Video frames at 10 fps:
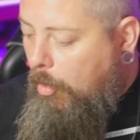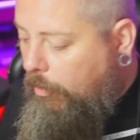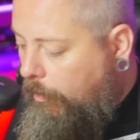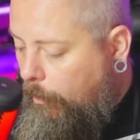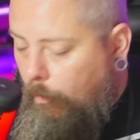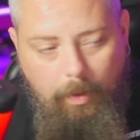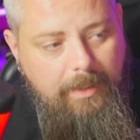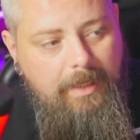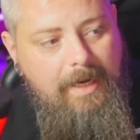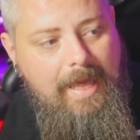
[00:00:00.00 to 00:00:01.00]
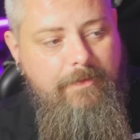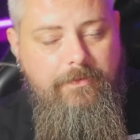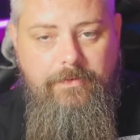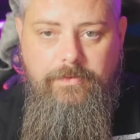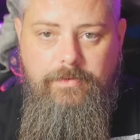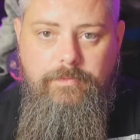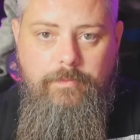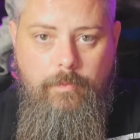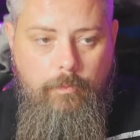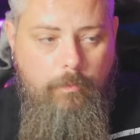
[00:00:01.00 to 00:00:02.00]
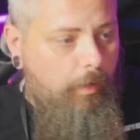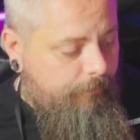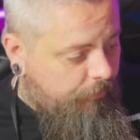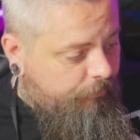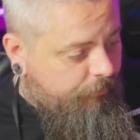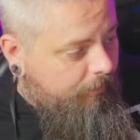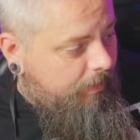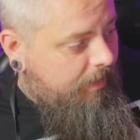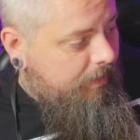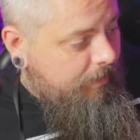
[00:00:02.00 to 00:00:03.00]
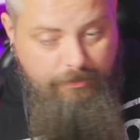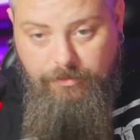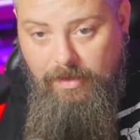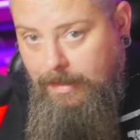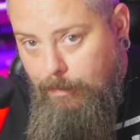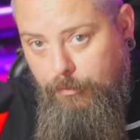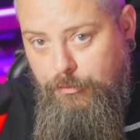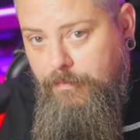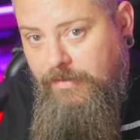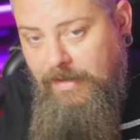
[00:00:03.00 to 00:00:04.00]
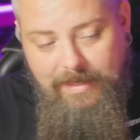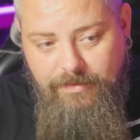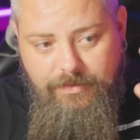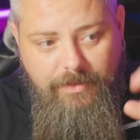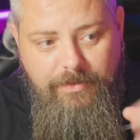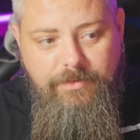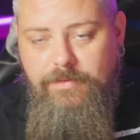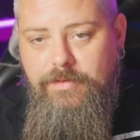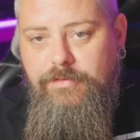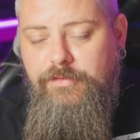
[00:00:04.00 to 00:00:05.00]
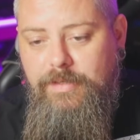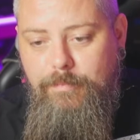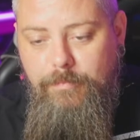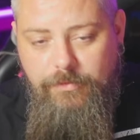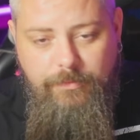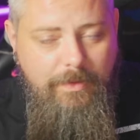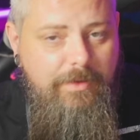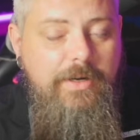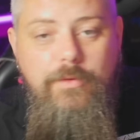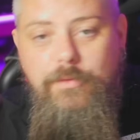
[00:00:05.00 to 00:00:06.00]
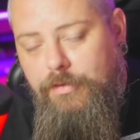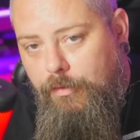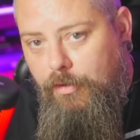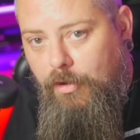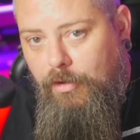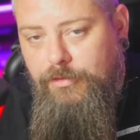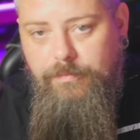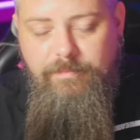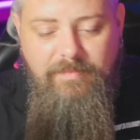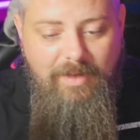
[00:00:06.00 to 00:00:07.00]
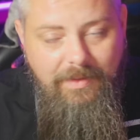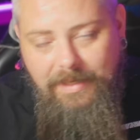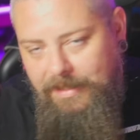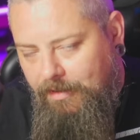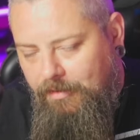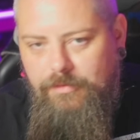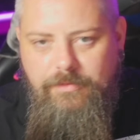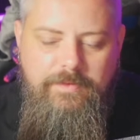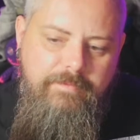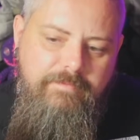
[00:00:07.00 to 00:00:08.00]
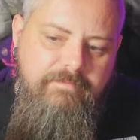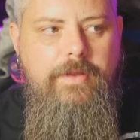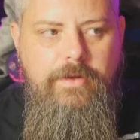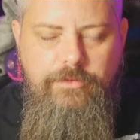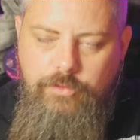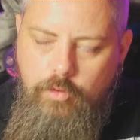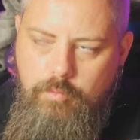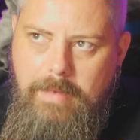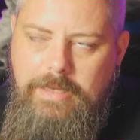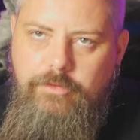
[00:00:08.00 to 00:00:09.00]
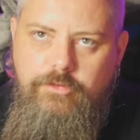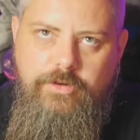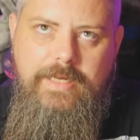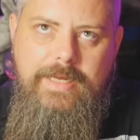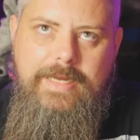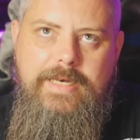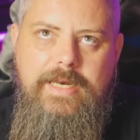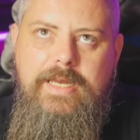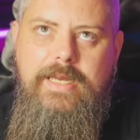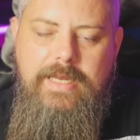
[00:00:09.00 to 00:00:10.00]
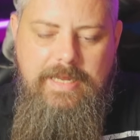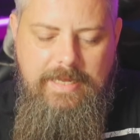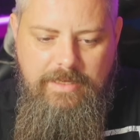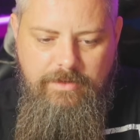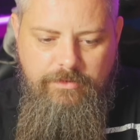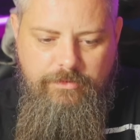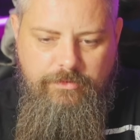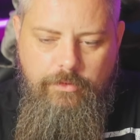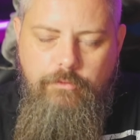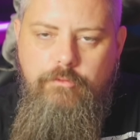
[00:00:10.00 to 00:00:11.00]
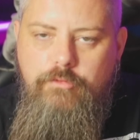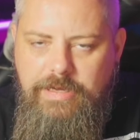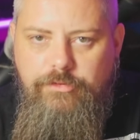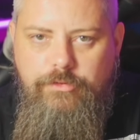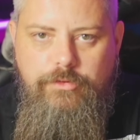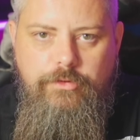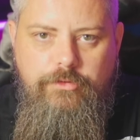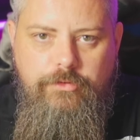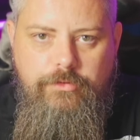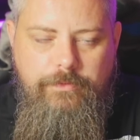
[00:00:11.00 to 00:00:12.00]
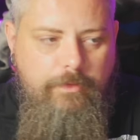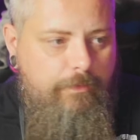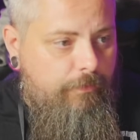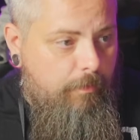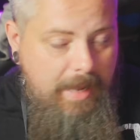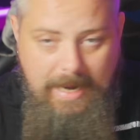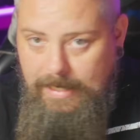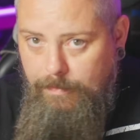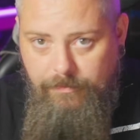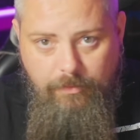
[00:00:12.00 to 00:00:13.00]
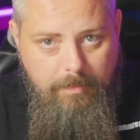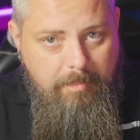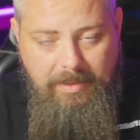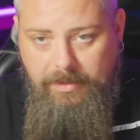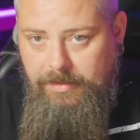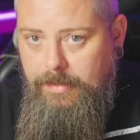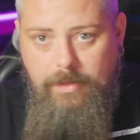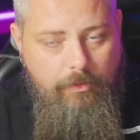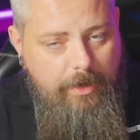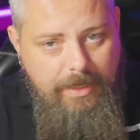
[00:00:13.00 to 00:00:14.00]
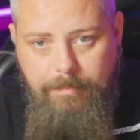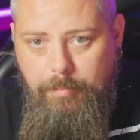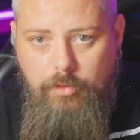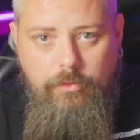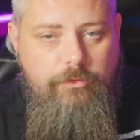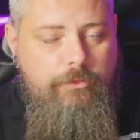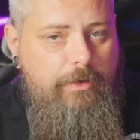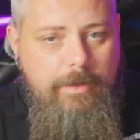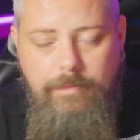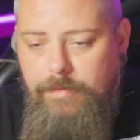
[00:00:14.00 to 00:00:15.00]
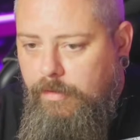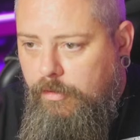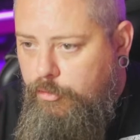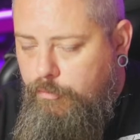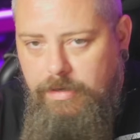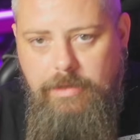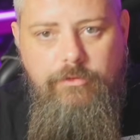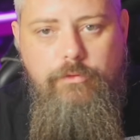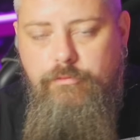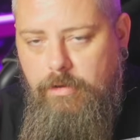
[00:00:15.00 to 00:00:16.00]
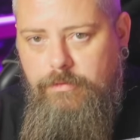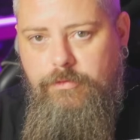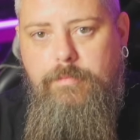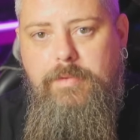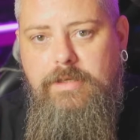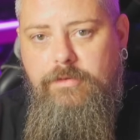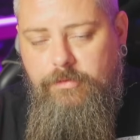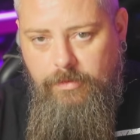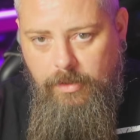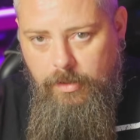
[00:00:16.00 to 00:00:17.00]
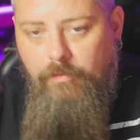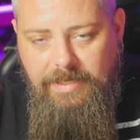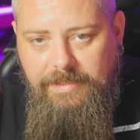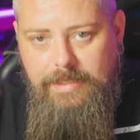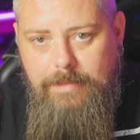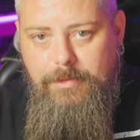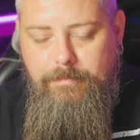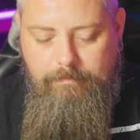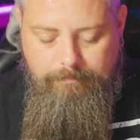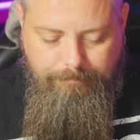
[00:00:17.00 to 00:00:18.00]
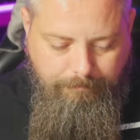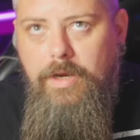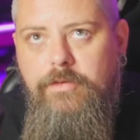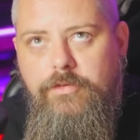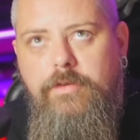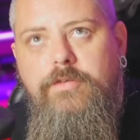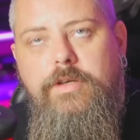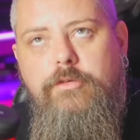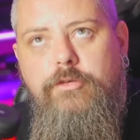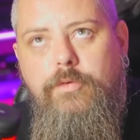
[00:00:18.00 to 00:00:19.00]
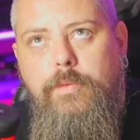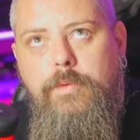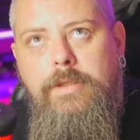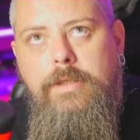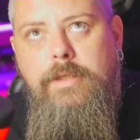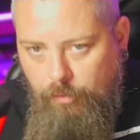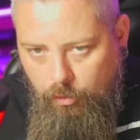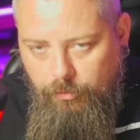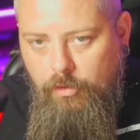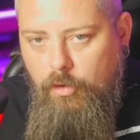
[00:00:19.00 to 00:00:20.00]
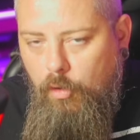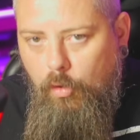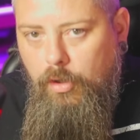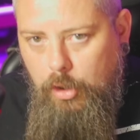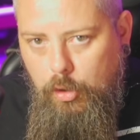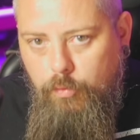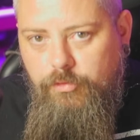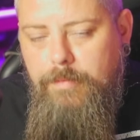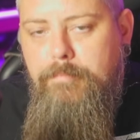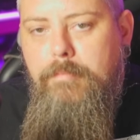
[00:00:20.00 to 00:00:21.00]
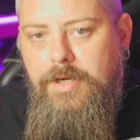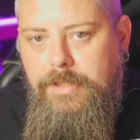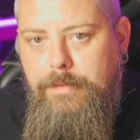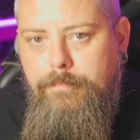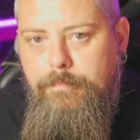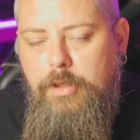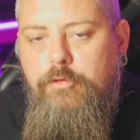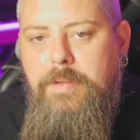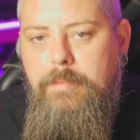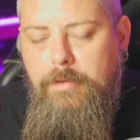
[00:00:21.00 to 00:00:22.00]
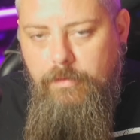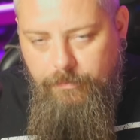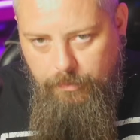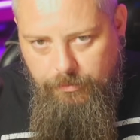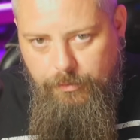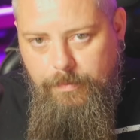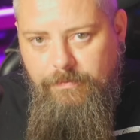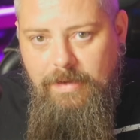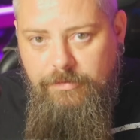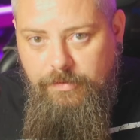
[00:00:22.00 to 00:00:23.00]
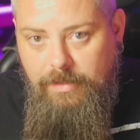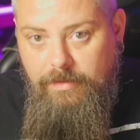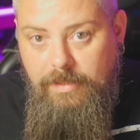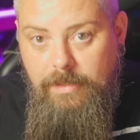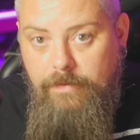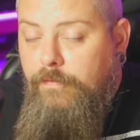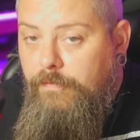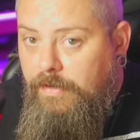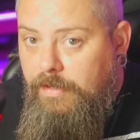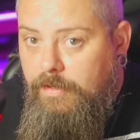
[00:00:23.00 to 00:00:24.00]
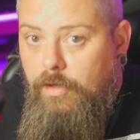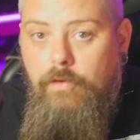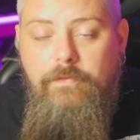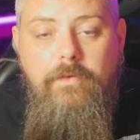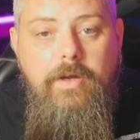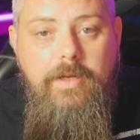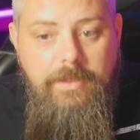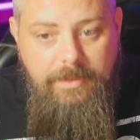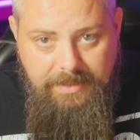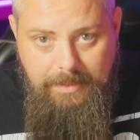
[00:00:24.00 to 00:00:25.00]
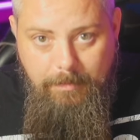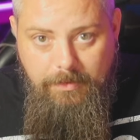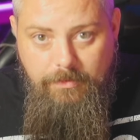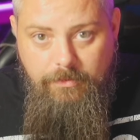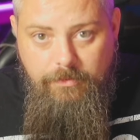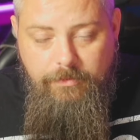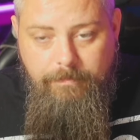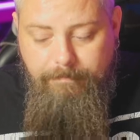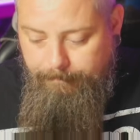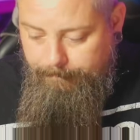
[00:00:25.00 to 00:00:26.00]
I mock, while I laugh, what I've just done there is exactly what Joe Vitale has done to these teams, whether he knows it or not. I think he does. There is no mention in his research from anyone from the building or any books or anyone that curates or runs the place of a demon. Why is this an issue? Because Octagon Hall are losing money because people are refusing to investigate there for fear of demons.